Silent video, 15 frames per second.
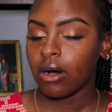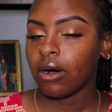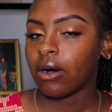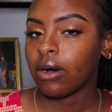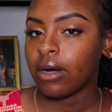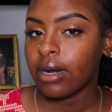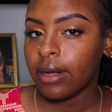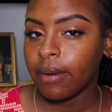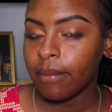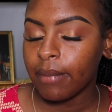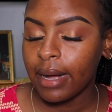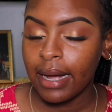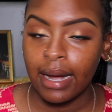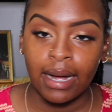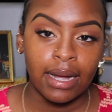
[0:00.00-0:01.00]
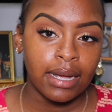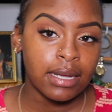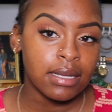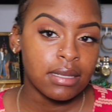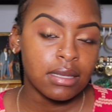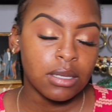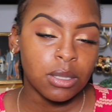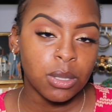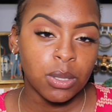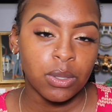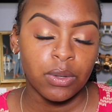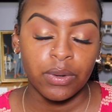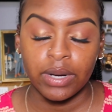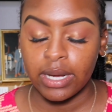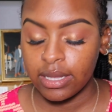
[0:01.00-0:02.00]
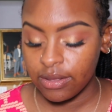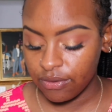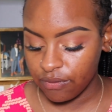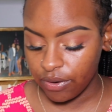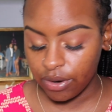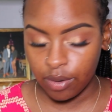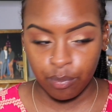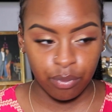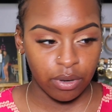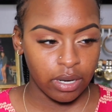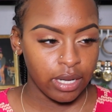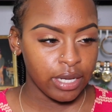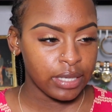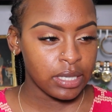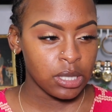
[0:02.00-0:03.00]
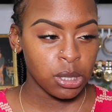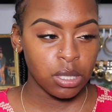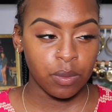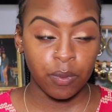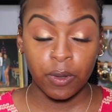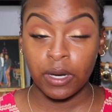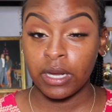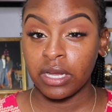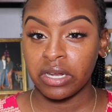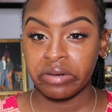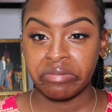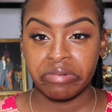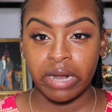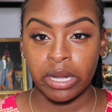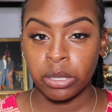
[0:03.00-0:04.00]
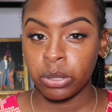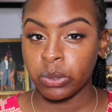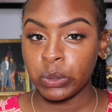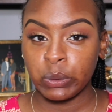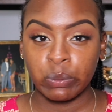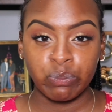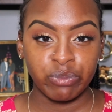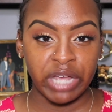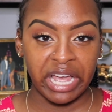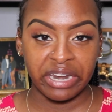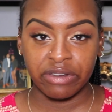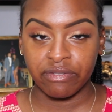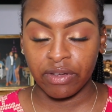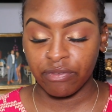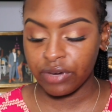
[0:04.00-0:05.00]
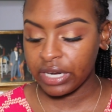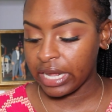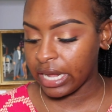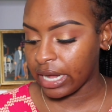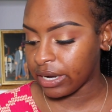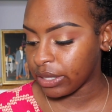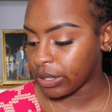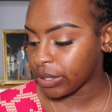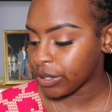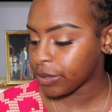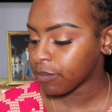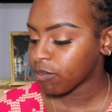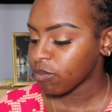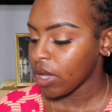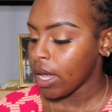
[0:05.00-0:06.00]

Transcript: on my eyes to create this very pretty, shimmery, natural, kind of everyday kind of look.